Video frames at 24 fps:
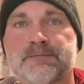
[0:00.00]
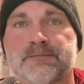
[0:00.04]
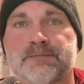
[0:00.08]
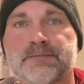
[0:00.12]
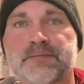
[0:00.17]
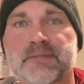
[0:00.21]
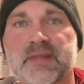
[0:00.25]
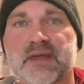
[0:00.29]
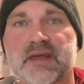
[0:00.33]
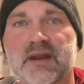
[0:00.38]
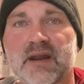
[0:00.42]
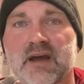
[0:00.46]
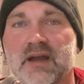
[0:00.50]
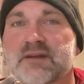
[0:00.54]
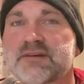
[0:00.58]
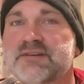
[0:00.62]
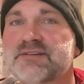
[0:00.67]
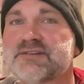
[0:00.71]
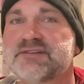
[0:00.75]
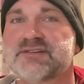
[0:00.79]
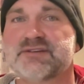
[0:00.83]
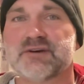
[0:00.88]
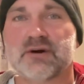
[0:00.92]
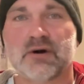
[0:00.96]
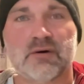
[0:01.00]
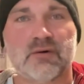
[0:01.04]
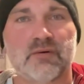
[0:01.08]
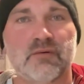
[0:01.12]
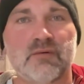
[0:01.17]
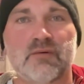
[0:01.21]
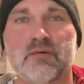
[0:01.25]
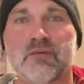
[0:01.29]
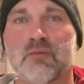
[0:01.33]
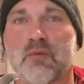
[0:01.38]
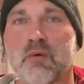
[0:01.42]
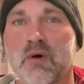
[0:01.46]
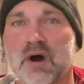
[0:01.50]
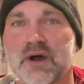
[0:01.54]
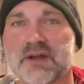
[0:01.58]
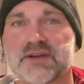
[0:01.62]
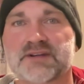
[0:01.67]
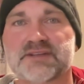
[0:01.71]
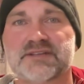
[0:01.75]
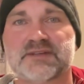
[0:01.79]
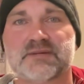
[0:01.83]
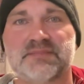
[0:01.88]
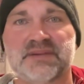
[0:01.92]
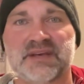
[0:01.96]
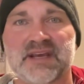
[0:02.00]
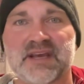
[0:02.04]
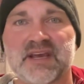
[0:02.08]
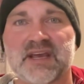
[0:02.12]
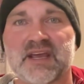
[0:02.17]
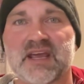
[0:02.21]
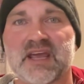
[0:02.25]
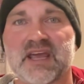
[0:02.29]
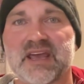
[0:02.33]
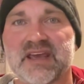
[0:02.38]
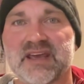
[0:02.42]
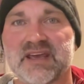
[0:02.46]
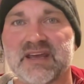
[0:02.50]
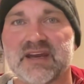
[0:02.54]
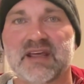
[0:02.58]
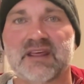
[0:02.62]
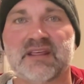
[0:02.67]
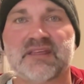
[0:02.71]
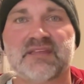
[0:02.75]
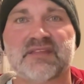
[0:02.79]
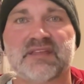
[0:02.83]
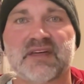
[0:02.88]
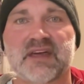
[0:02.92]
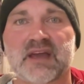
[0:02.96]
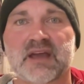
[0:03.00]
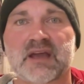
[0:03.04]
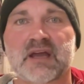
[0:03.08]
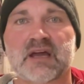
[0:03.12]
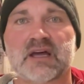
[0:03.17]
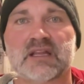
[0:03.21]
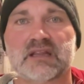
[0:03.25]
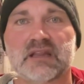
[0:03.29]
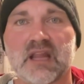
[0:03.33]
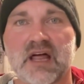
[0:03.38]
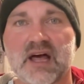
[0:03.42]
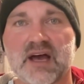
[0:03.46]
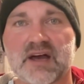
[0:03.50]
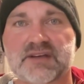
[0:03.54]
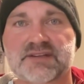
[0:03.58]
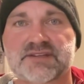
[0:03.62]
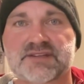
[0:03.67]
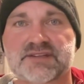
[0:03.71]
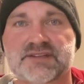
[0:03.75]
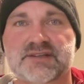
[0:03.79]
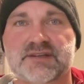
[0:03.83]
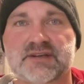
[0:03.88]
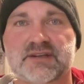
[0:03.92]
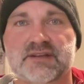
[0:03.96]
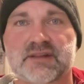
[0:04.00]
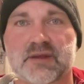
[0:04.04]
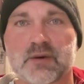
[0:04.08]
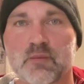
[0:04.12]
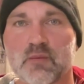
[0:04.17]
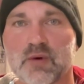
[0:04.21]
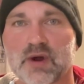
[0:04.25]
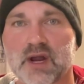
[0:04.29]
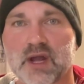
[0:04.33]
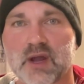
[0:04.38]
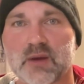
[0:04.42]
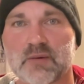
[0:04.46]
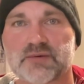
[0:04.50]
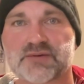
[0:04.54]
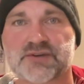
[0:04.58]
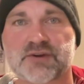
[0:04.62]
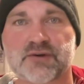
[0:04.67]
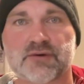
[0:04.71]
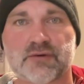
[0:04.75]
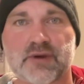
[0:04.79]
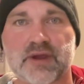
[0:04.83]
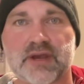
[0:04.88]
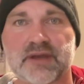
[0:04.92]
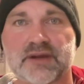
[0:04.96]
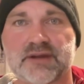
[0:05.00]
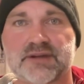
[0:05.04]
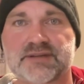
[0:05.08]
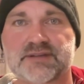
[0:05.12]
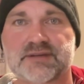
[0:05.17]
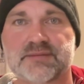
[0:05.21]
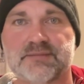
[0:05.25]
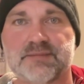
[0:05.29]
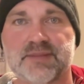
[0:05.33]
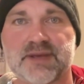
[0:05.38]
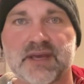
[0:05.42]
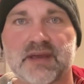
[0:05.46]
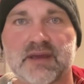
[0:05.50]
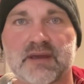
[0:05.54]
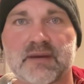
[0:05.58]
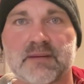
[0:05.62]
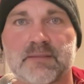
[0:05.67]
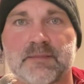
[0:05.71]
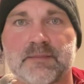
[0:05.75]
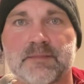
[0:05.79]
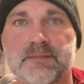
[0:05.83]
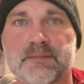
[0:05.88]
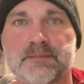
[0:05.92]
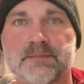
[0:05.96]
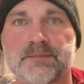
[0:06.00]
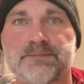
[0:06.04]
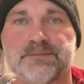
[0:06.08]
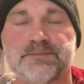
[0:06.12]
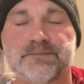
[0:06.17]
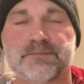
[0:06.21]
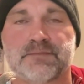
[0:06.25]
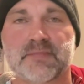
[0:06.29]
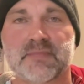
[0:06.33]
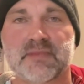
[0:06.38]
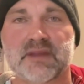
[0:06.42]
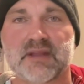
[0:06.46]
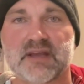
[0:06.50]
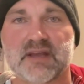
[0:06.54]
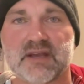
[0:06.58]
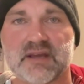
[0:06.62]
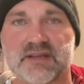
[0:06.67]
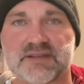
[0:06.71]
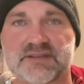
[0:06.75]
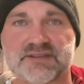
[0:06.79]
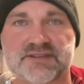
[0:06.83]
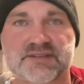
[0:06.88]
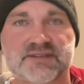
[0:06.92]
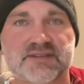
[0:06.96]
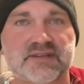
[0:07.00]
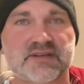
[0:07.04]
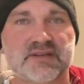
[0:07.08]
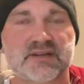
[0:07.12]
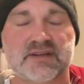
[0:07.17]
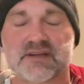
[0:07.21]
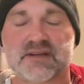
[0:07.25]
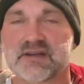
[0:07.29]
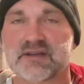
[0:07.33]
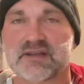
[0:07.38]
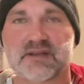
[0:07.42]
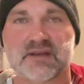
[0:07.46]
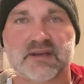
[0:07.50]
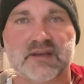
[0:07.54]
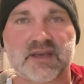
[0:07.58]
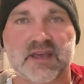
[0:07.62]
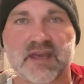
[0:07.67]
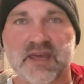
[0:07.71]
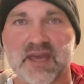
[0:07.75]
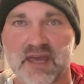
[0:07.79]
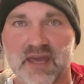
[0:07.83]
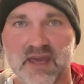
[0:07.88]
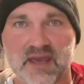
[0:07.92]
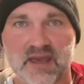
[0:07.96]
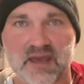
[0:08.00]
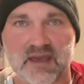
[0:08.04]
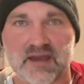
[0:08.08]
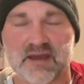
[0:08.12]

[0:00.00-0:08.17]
And I don't want to be anything less than what I was created to be. It's key.